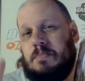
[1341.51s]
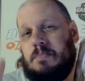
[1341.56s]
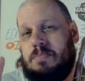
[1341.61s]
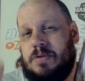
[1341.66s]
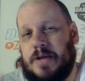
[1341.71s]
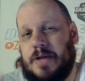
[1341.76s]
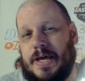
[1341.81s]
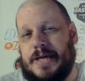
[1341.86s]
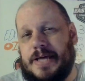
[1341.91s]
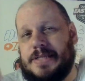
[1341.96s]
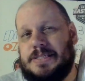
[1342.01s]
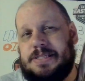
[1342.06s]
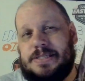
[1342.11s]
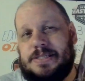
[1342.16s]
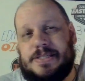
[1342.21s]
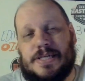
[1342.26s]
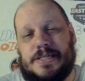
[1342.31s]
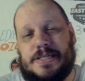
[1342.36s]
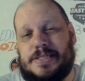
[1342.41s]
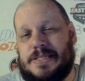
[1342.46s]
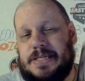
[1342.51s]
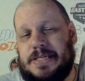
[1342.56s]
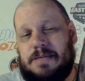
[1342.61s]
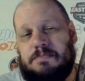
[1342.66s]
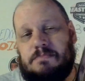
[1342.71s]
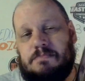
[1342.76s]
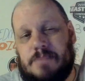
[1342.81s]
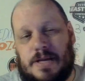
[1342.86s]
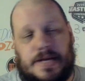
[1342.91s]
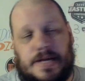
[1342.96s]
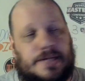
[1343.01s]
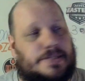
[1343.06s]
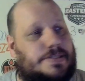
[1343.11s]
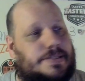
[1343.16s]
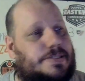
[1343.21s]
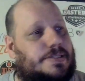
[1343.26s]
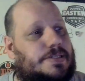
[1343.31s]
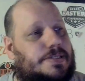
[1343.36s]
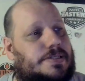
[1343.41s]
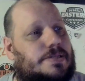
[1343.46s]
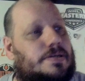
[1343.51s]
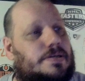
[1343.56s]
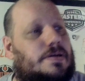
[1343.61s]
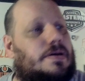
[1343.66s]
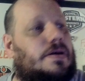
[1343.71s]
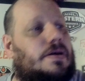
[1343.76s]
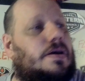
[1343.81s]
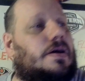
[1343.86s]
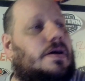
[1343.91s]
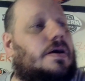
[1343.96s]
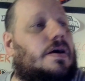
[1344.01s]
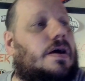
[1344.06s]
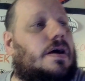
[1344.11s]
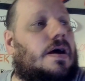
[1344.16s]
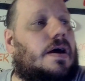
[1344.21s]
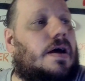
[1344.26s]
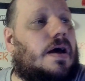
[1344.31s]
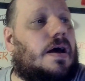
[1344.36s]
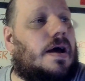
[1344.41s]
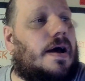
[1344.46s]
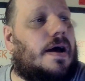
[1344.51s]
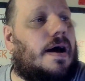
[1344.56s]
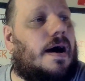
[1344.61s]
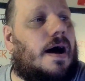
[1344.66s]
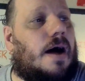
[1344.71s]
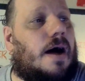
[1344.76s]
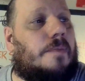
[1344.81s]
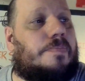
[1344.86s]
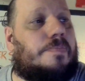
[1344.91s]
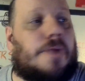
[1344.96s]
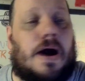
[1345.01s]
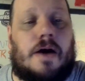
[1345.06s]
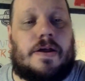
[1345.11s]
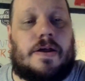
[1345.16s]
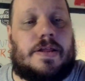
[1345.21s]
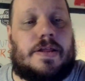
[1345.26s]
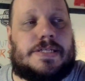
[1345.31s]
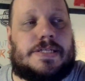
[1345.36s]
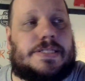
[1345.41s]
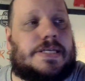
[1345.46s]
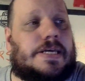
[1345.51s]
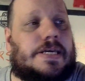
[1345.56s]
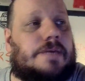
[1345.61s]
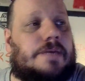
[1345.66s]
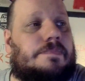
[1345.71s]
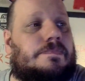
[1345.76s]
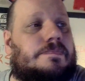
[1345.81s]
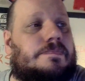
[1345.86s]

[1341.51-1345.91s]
play 60 minutes. I'm proud of this team.